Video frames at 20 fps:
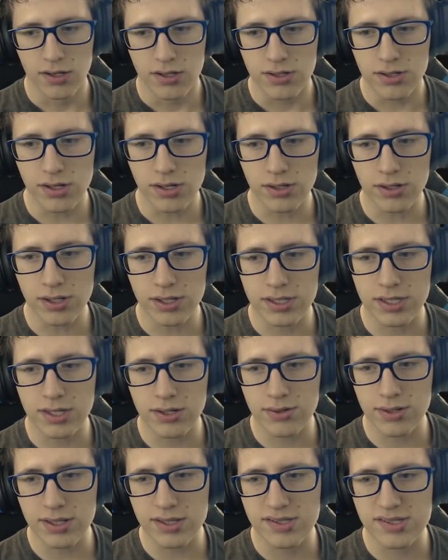No, look, you
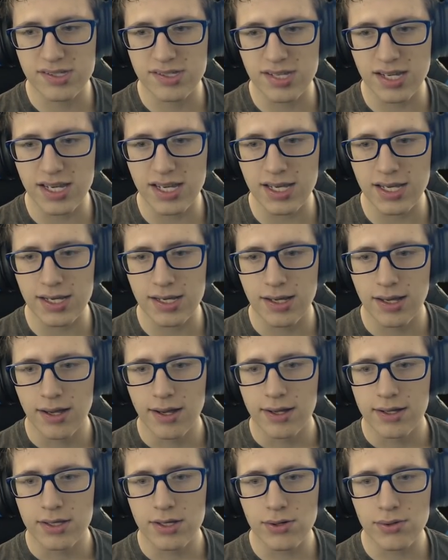can see...
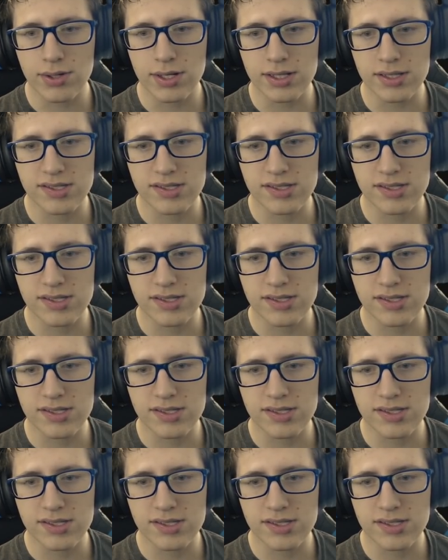You can